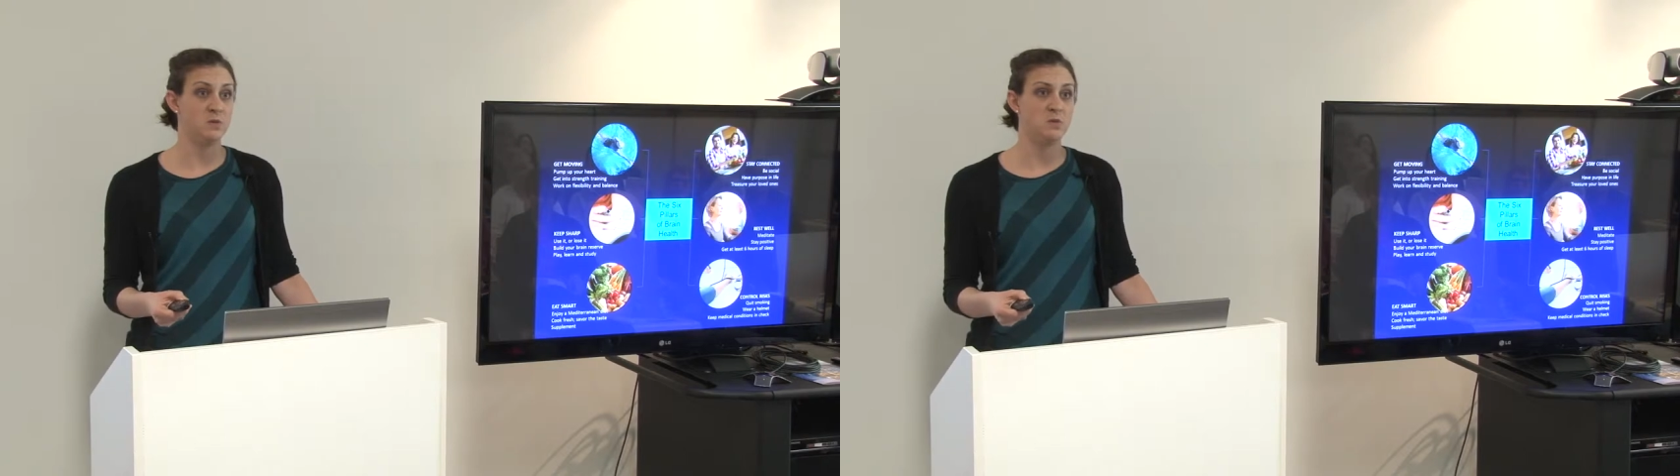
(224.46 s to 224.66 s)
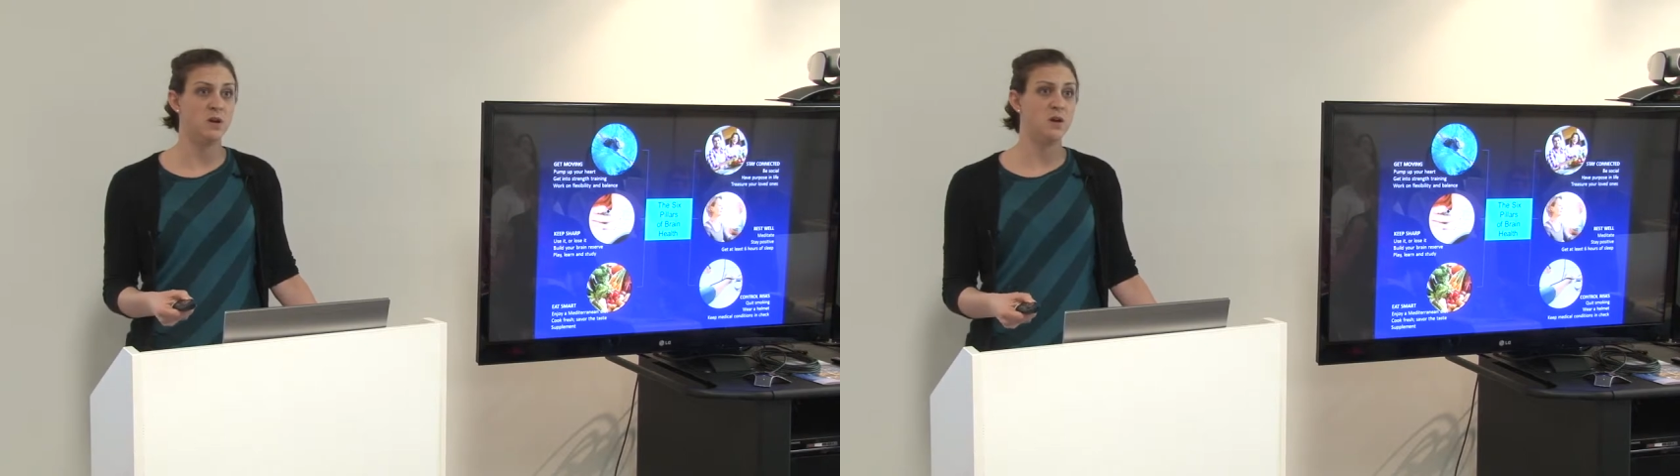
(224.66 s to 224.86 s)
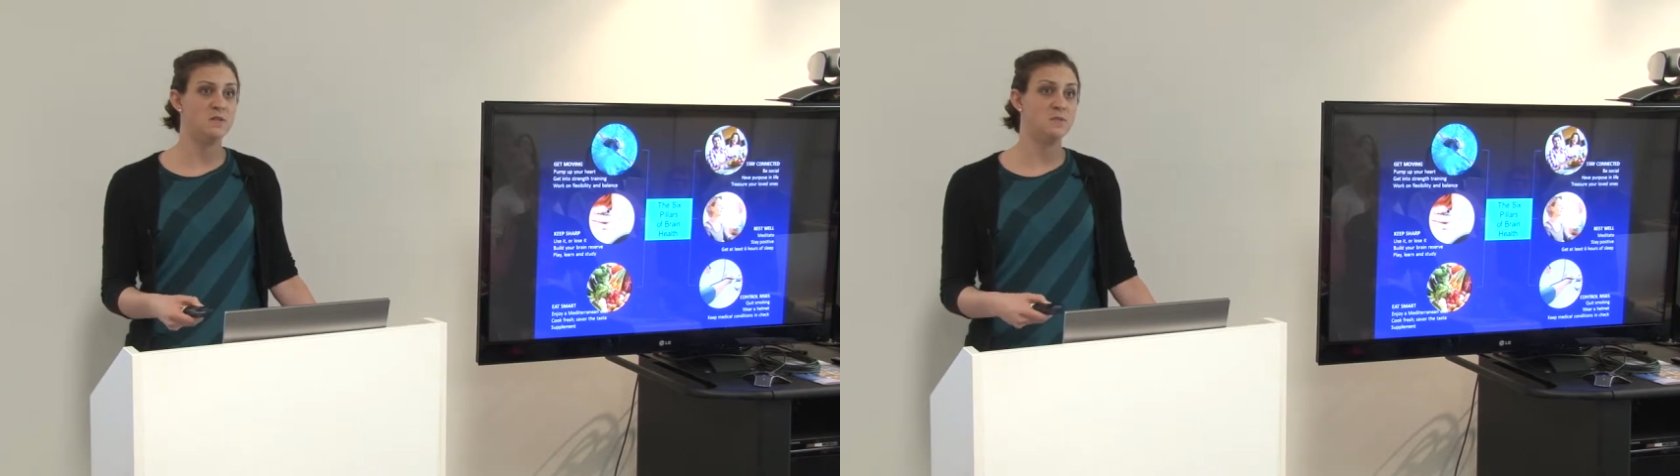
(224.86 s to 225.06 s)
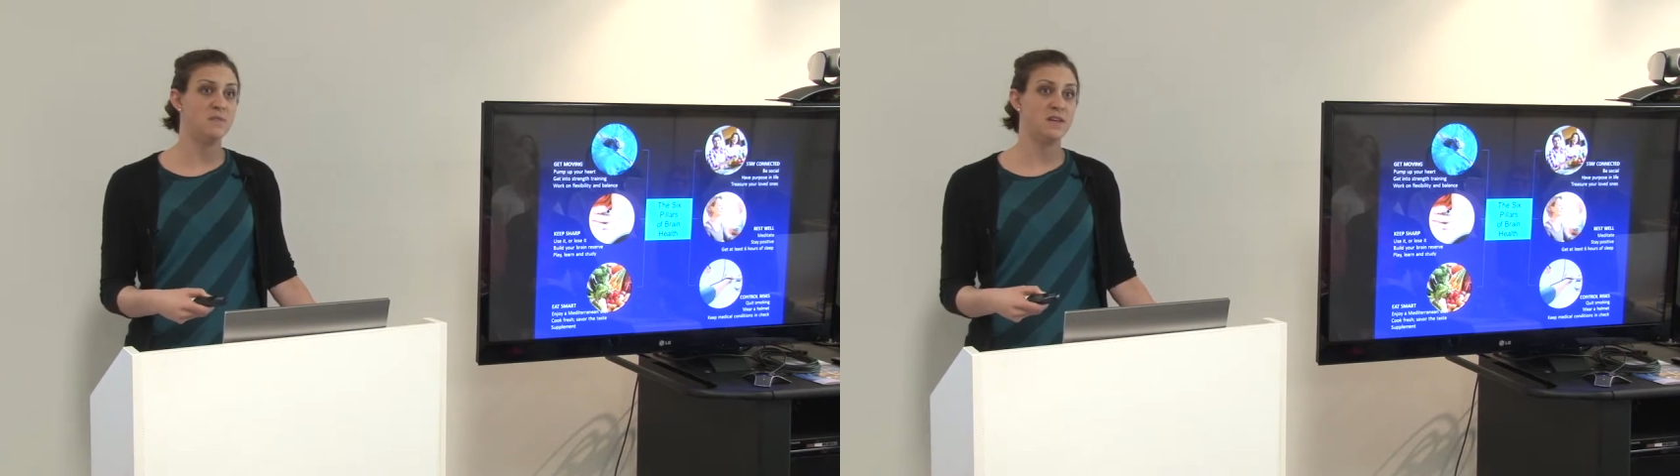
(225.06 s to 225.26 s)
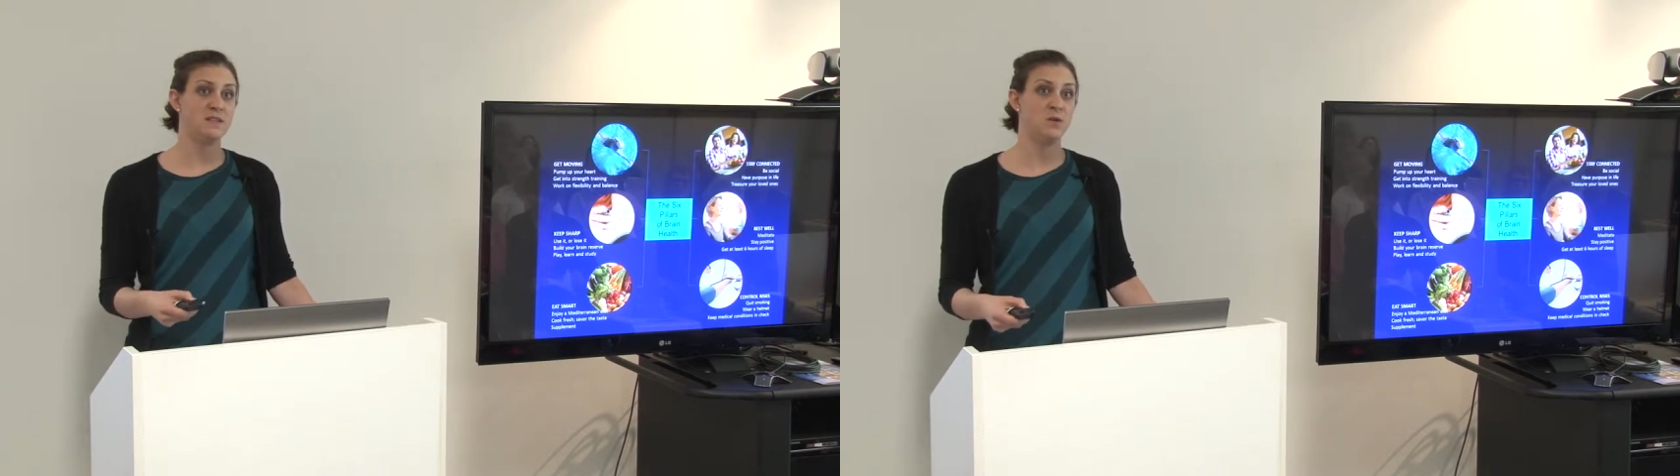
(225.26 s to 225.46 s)
Those are all
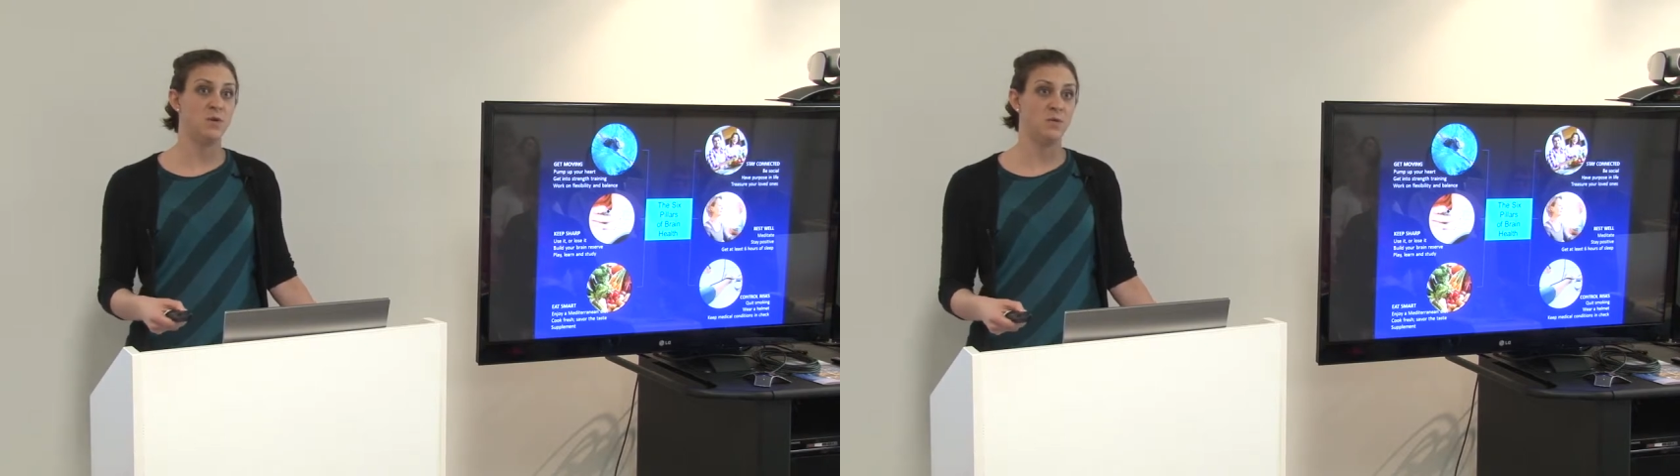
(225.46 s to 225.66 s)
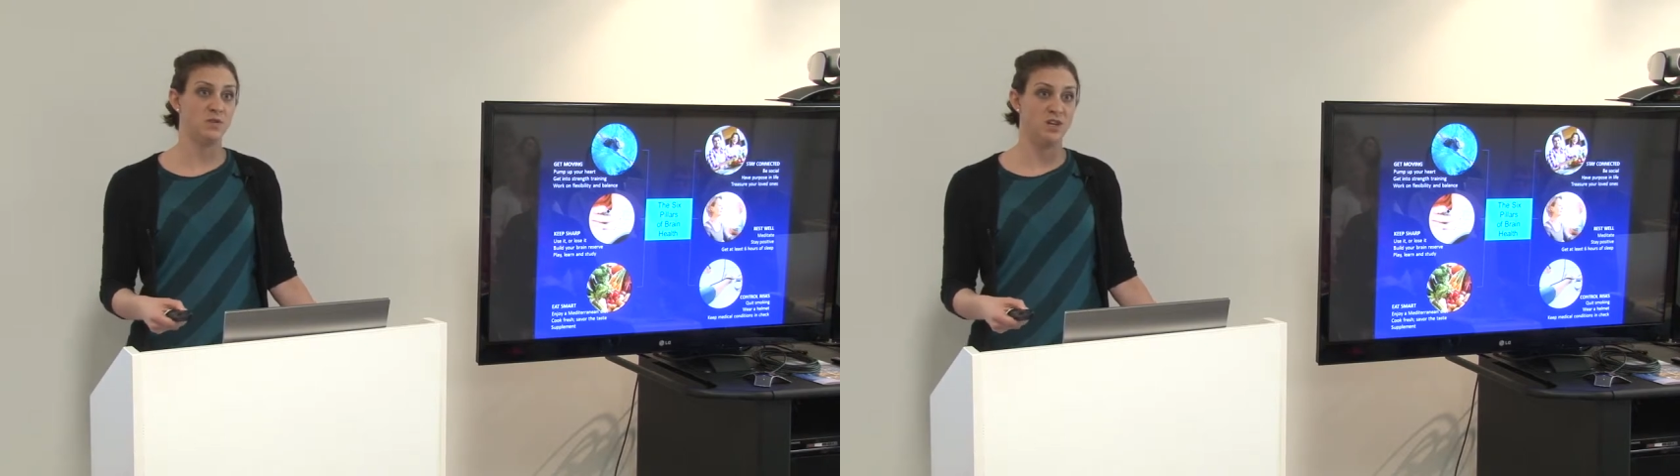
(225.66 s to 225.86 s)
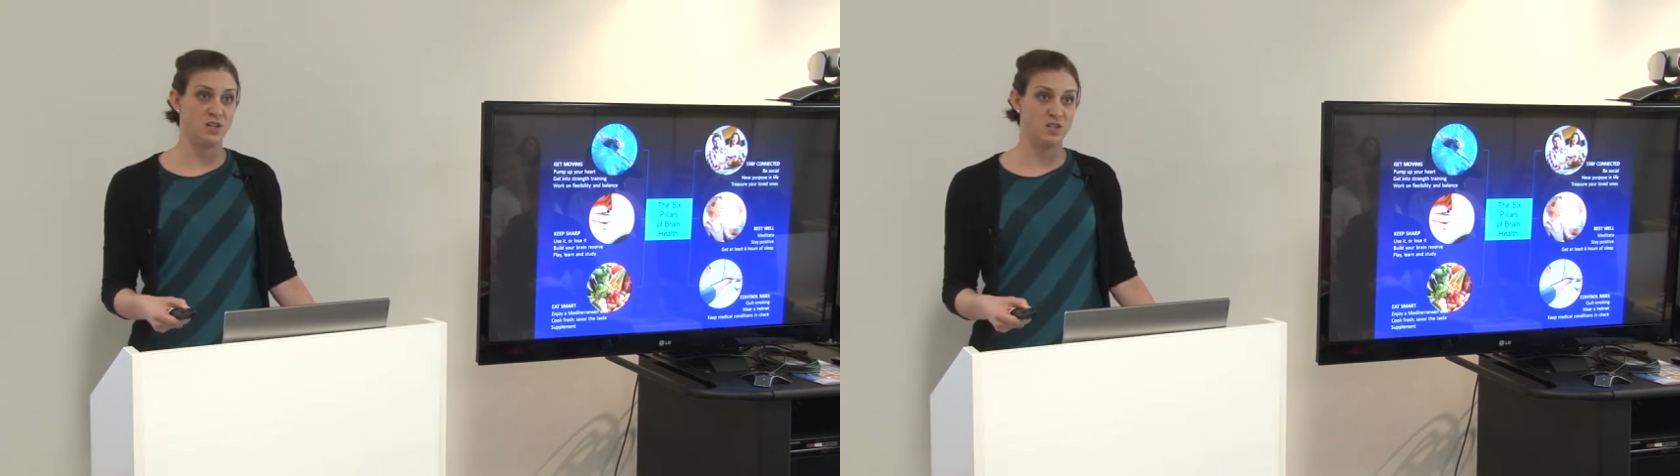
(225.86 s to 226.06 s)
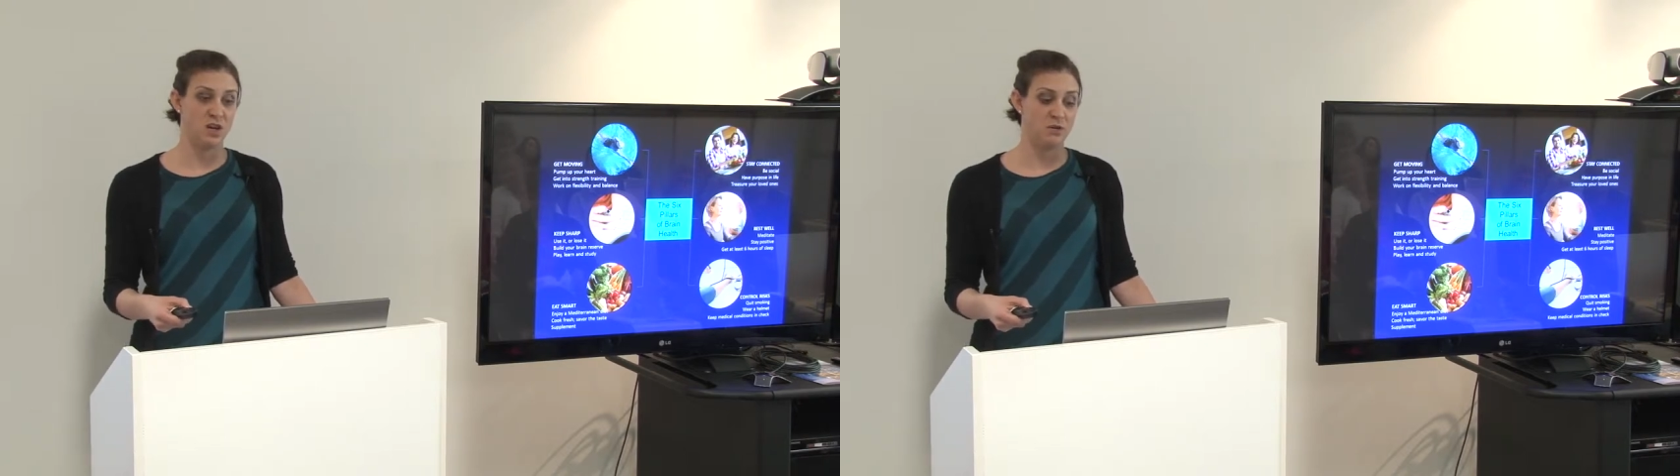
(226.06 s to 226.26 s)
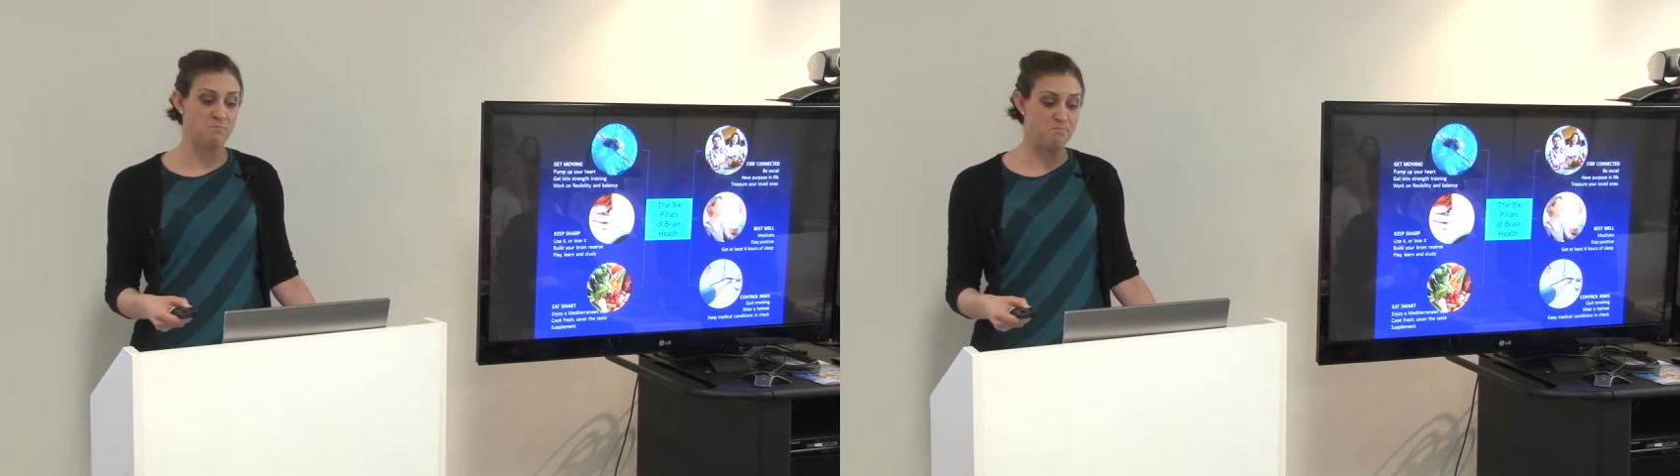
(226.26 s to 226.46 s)
some things that we will touch
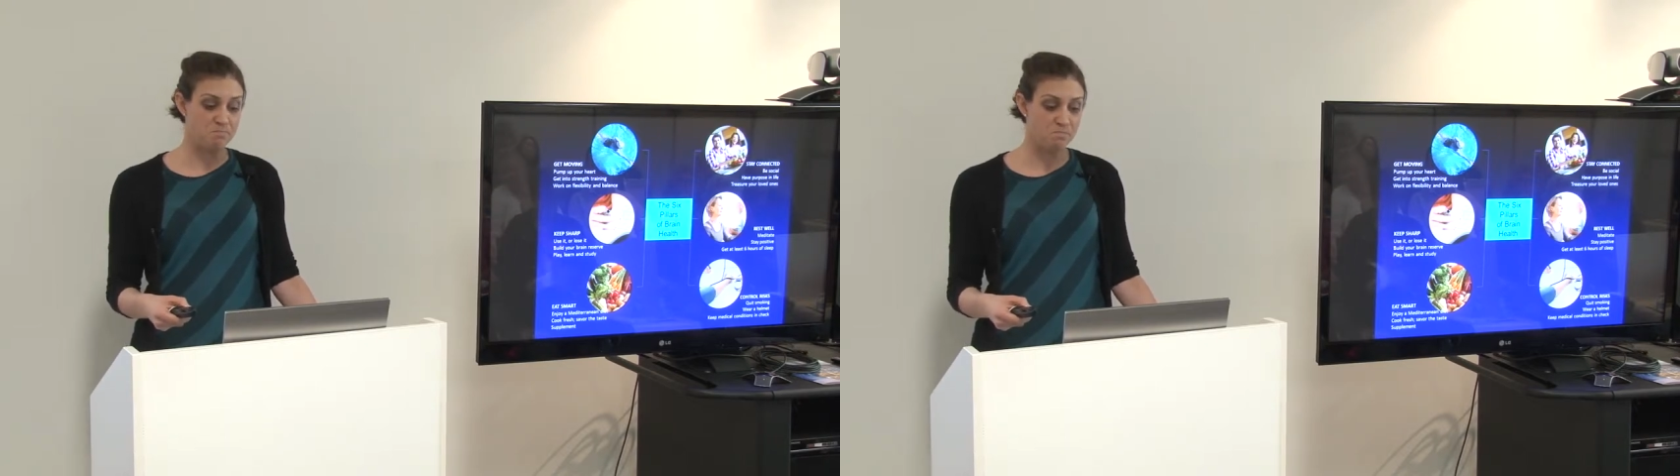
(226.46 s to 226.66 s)
on.